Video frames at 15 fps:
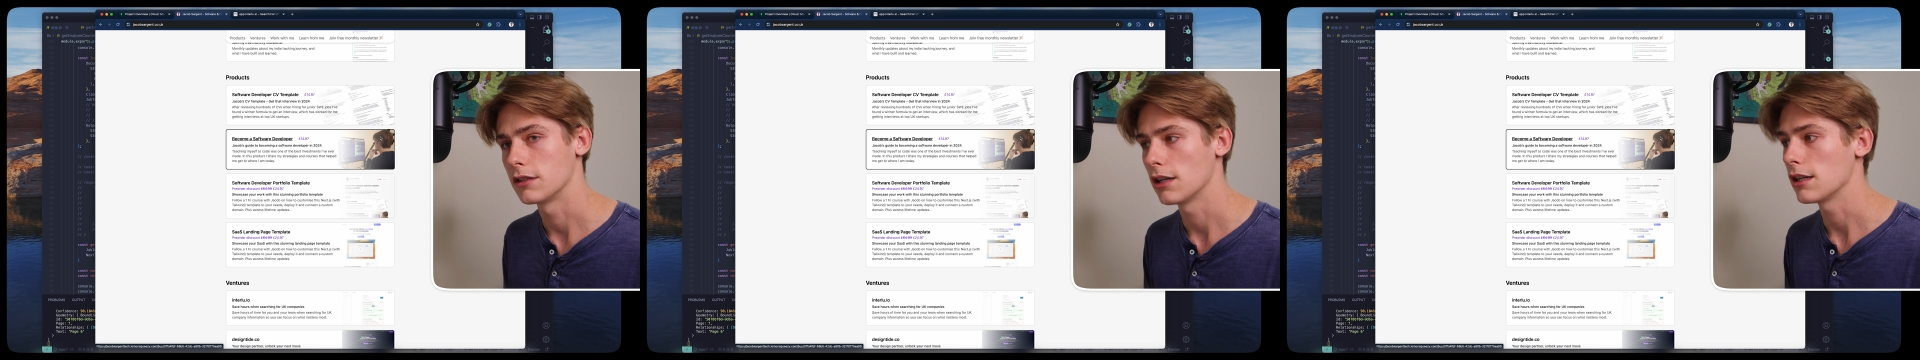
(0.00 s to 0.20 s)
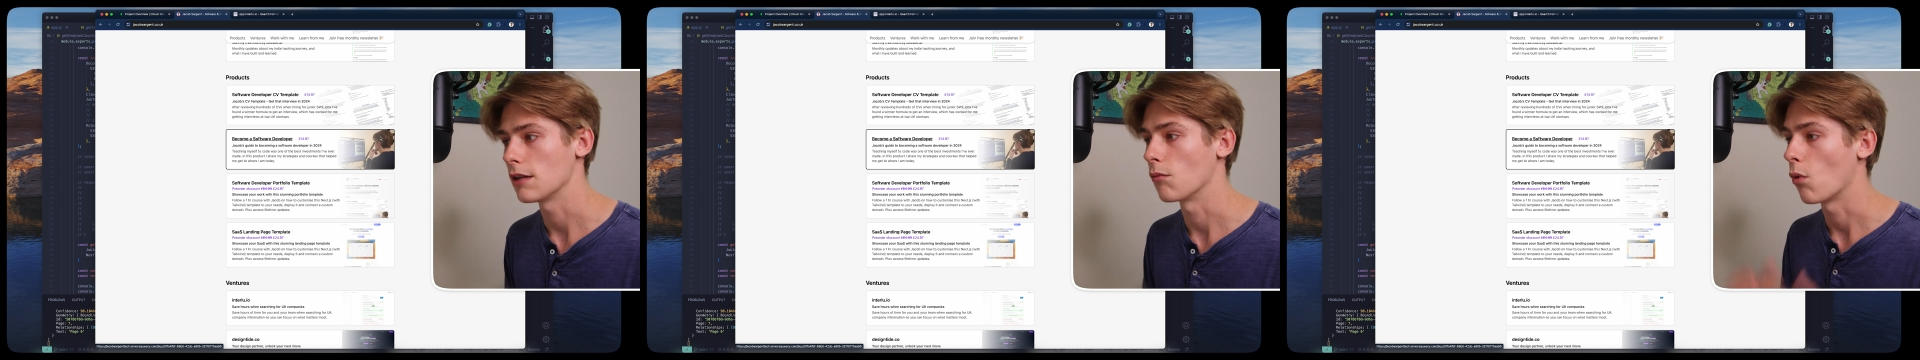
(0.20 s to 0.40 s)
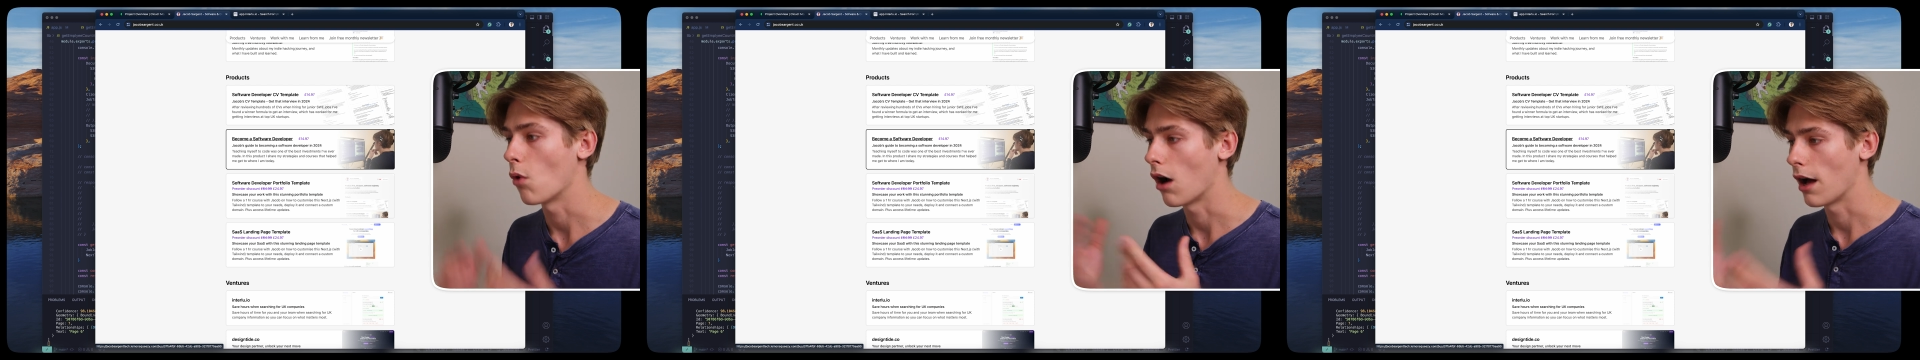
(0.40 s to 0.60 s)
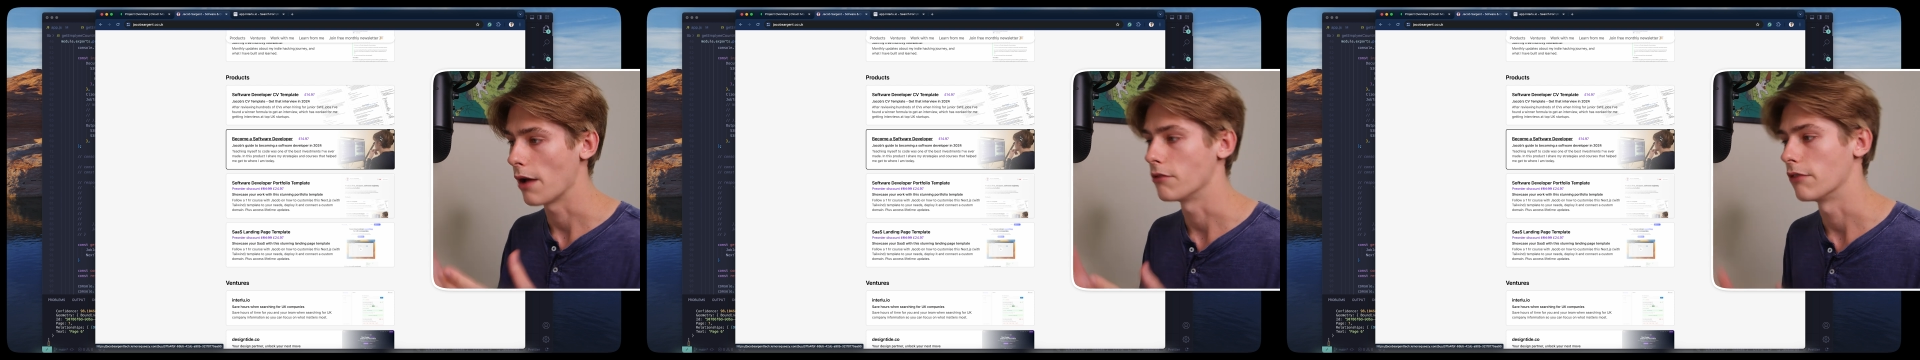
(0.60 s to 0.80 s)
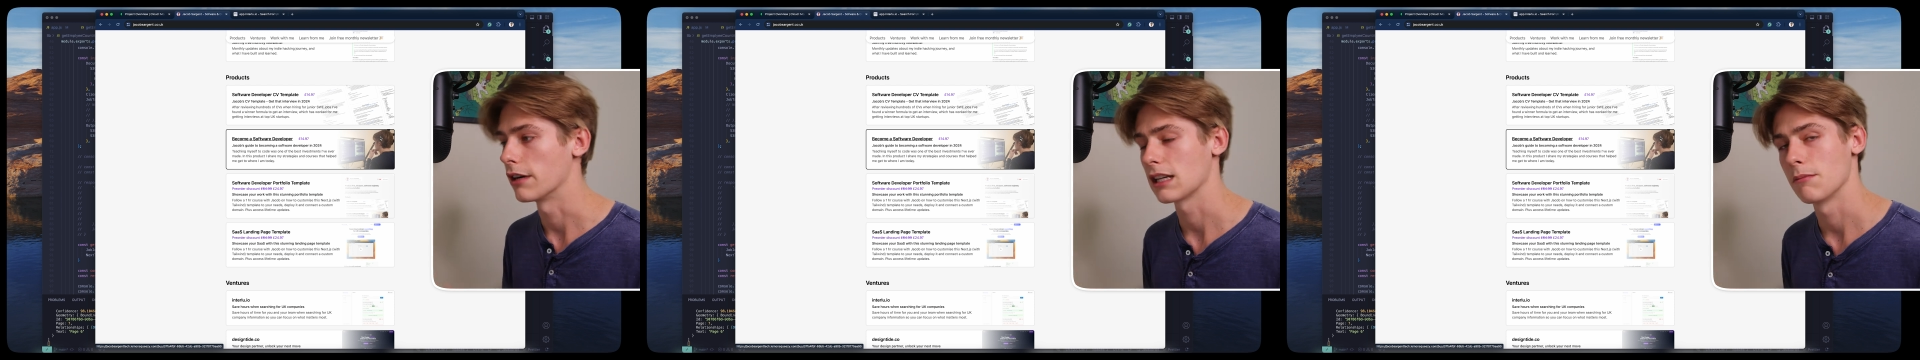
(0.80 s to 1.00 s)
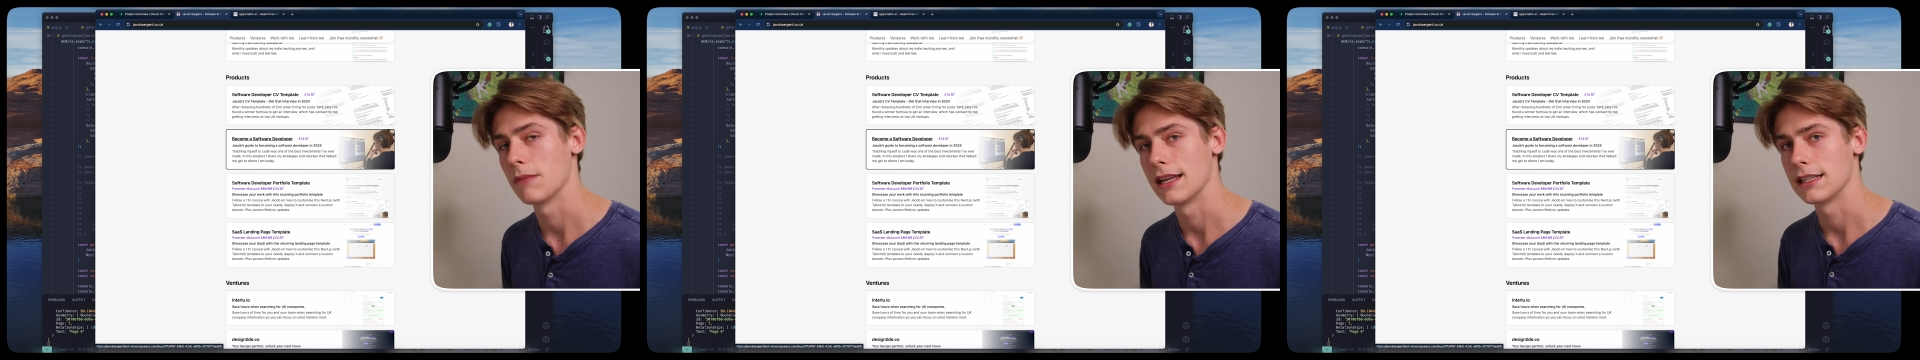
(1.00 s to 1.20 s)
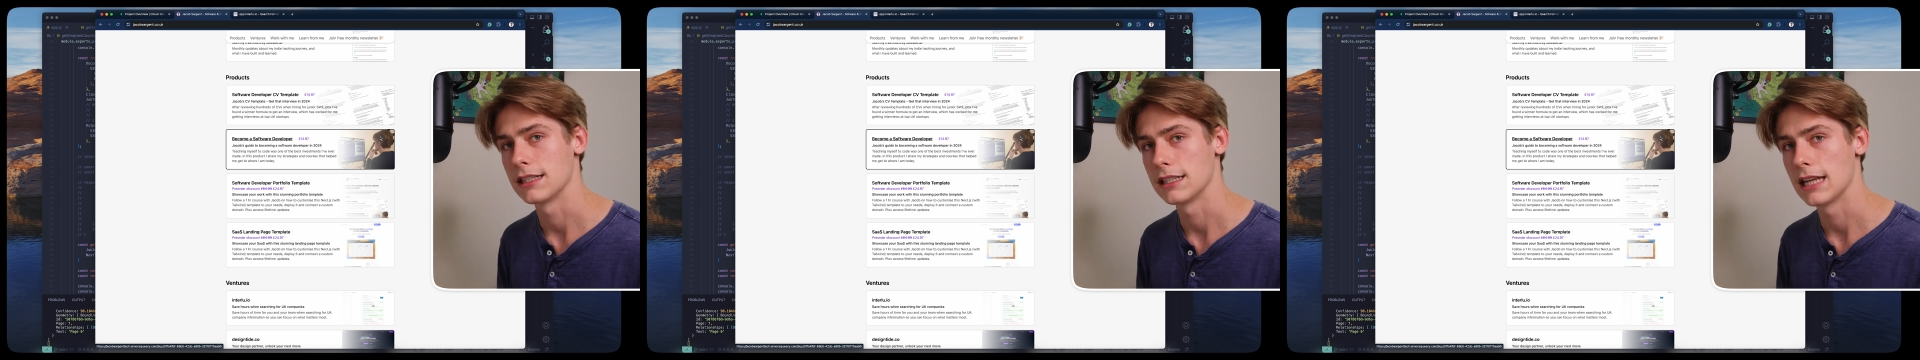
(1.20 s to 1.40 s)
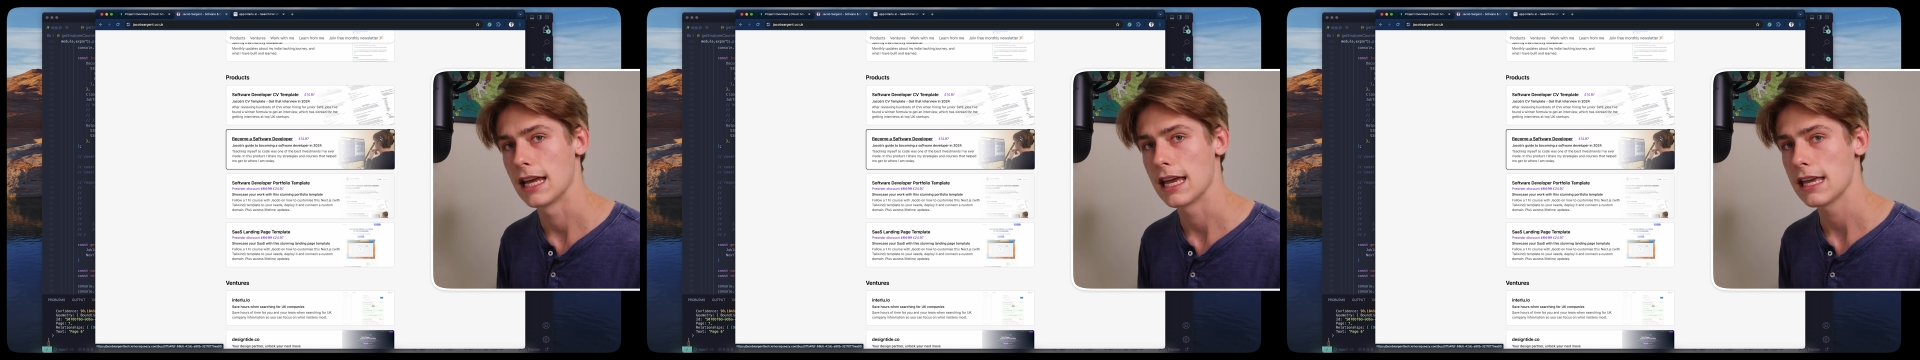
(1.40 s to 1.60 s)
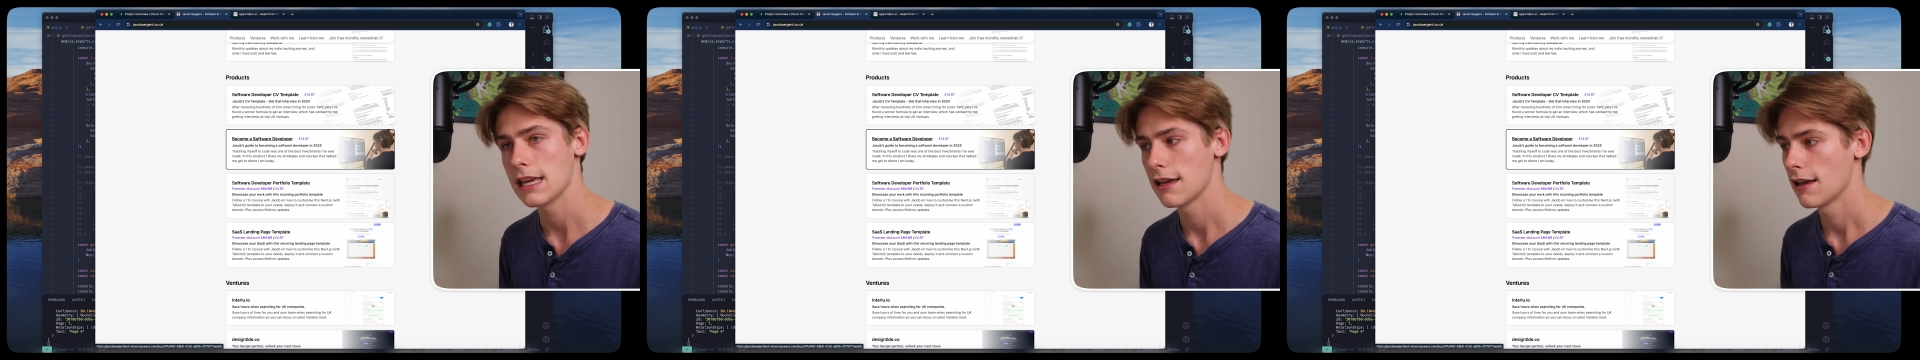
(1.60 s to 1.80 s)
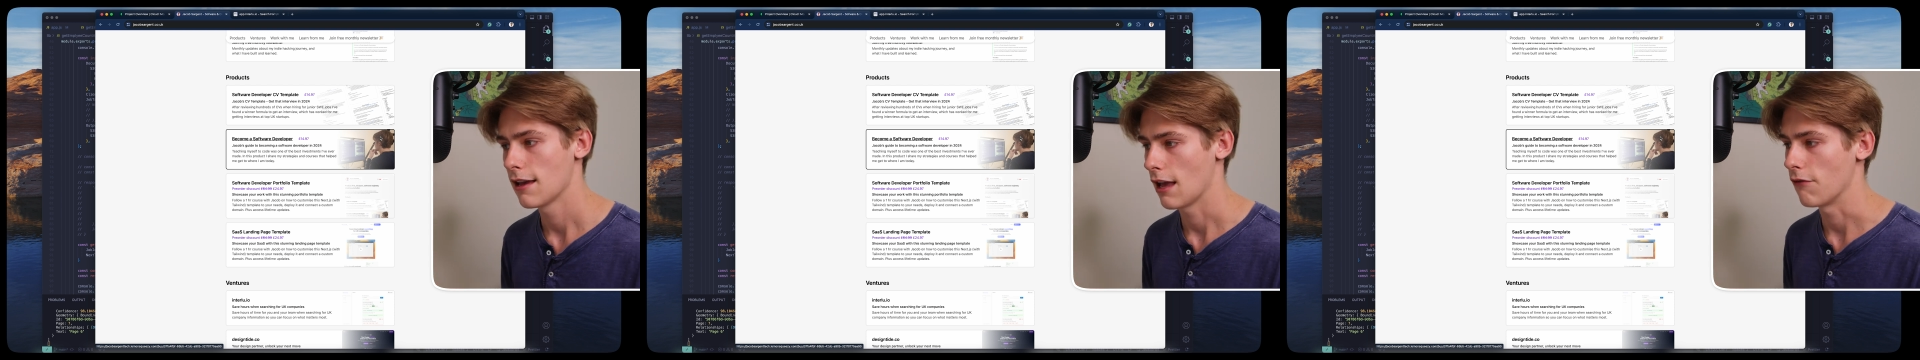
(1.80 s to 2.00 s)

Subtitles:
done and what I would recommend today